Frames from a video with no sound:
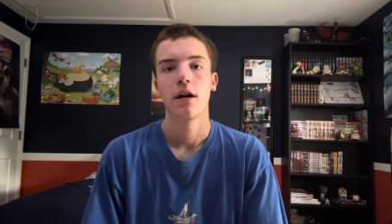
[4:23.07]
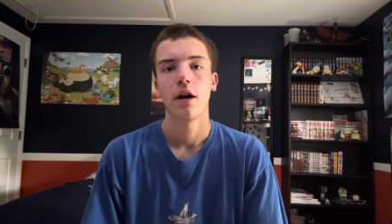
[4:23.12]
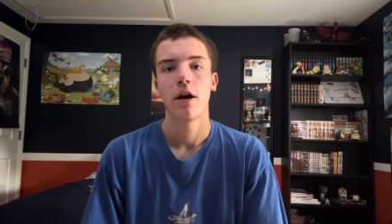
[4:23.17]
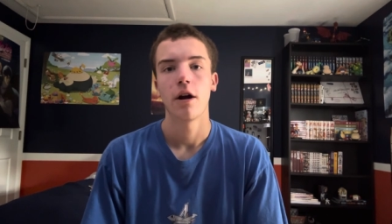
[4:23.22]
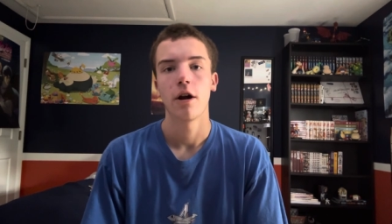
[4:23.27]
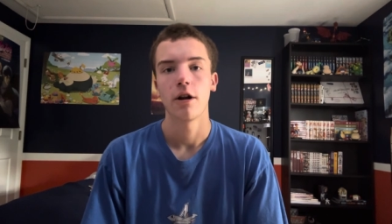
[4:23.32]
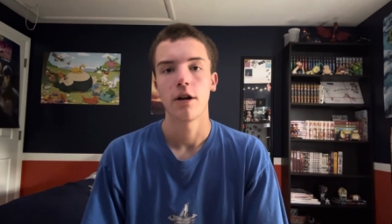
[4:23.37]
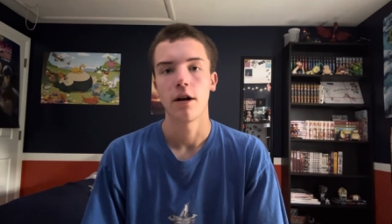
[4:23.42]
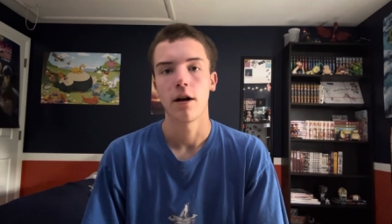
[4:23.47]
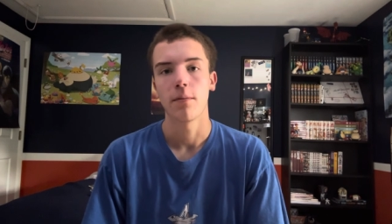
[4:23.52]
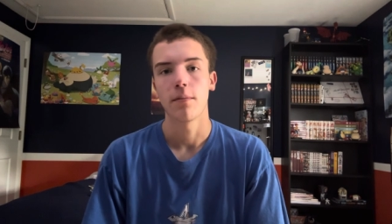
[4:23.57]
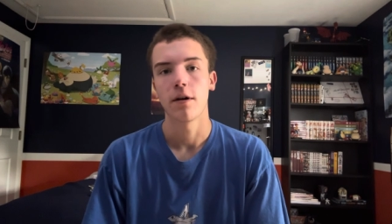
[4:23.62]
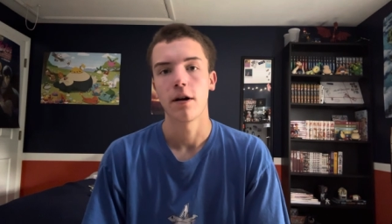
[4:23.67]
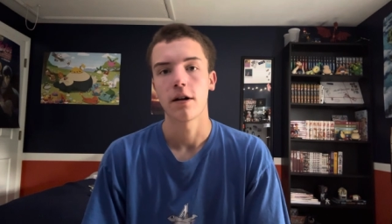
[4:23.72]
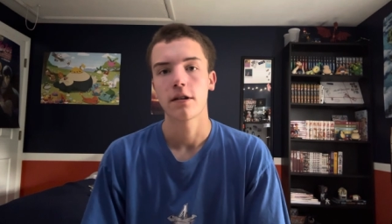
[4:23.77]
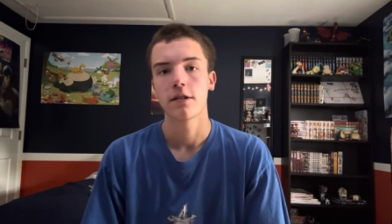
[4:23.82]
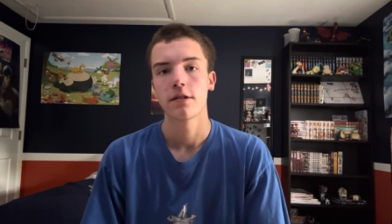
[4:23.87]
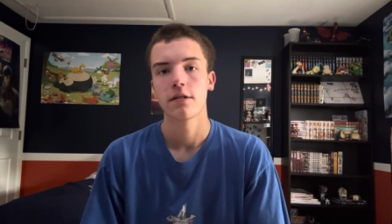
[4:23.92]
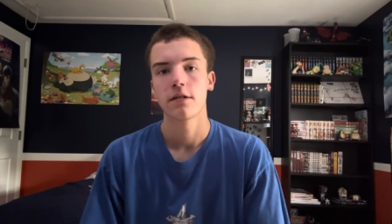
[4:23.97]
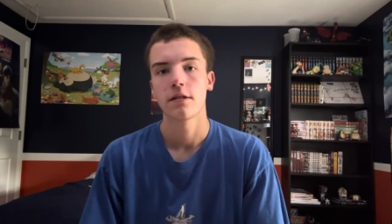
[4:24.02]
our young
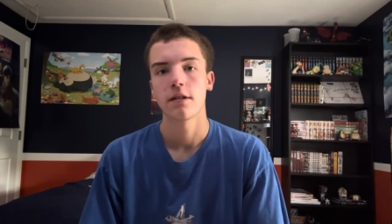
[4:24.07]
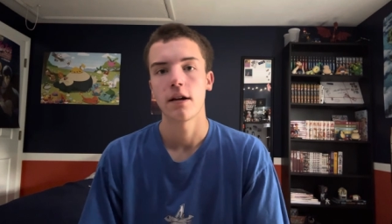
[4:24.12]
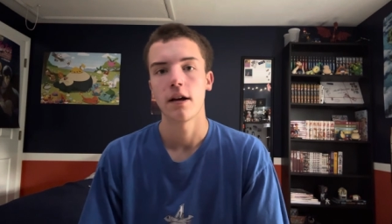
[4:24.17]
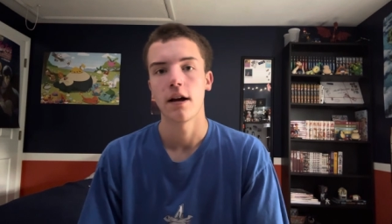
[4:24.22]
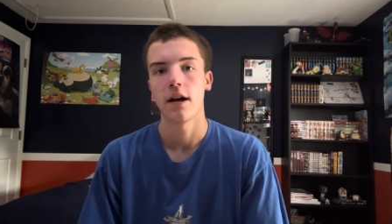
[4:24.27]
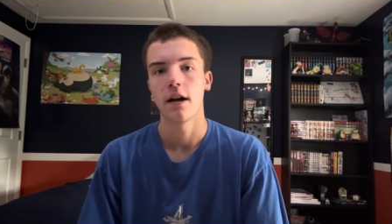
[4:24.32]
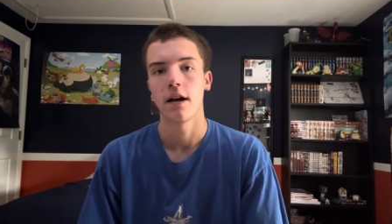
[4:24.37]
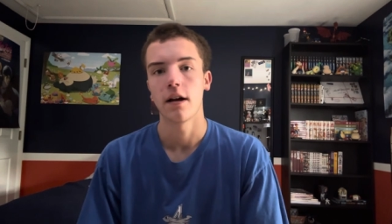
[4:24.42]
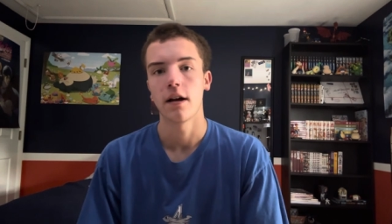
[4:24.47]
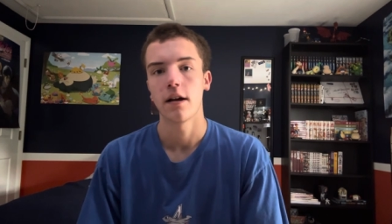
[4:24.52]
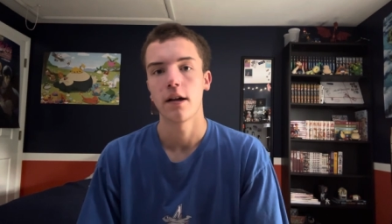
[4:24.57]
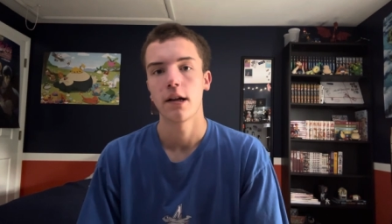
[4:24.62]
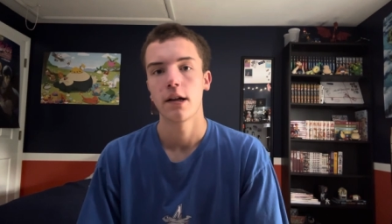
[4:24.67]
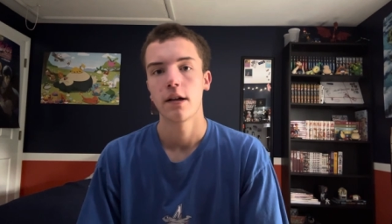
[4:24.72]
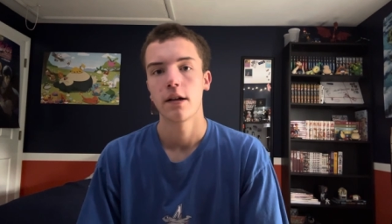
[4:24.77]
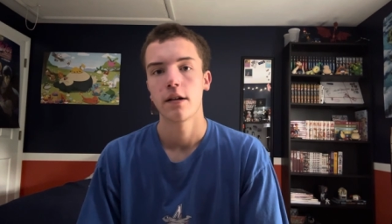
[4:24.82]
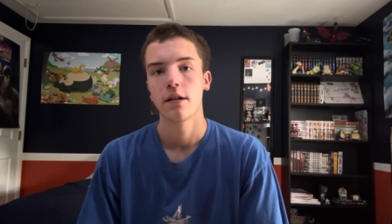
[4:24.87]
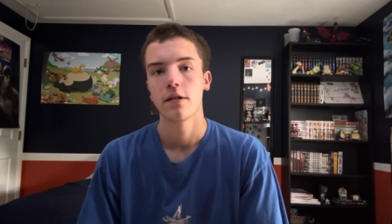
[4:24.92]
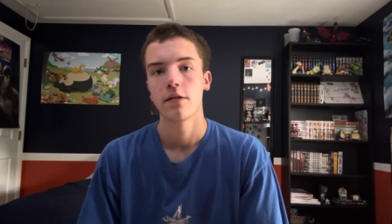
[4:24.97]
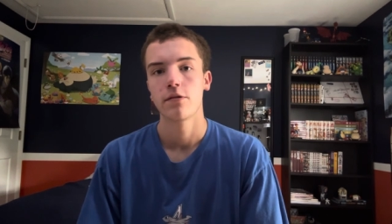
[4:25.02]
bucks. Uh,
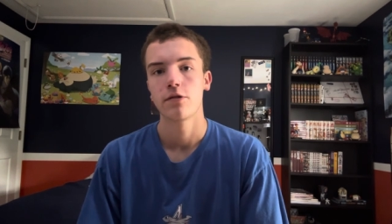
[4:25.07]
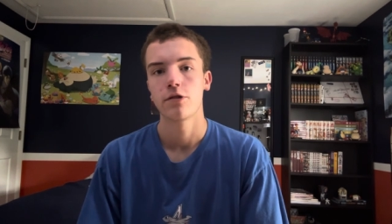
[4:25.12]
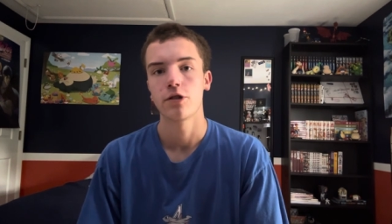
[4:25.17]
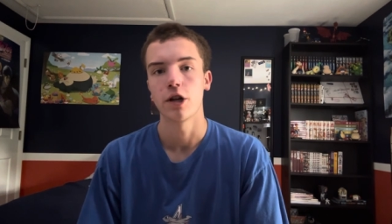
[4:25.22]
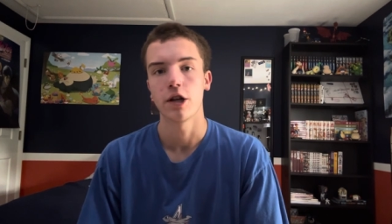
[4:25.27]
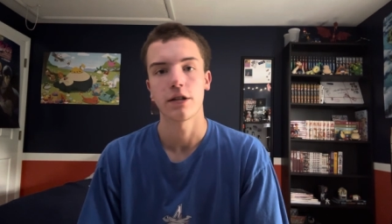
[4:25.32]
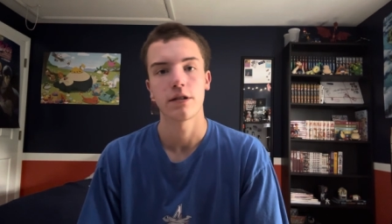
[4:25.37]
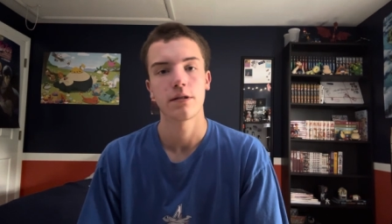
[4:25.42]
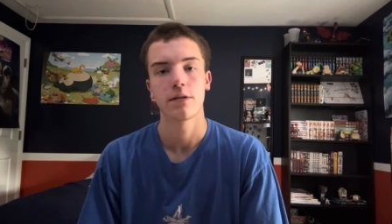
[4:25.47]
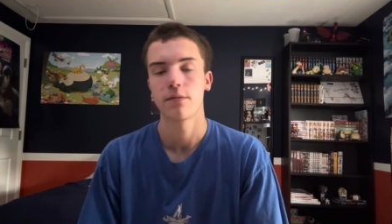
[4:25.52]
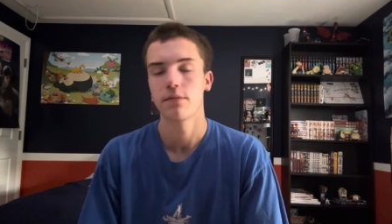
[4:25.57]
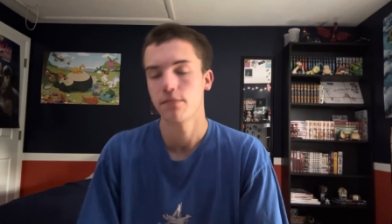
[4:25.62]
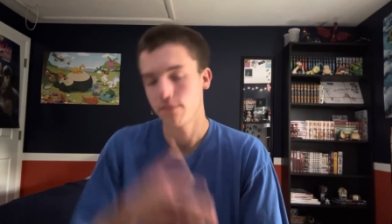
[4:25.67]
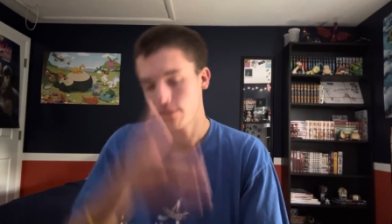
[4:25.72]
just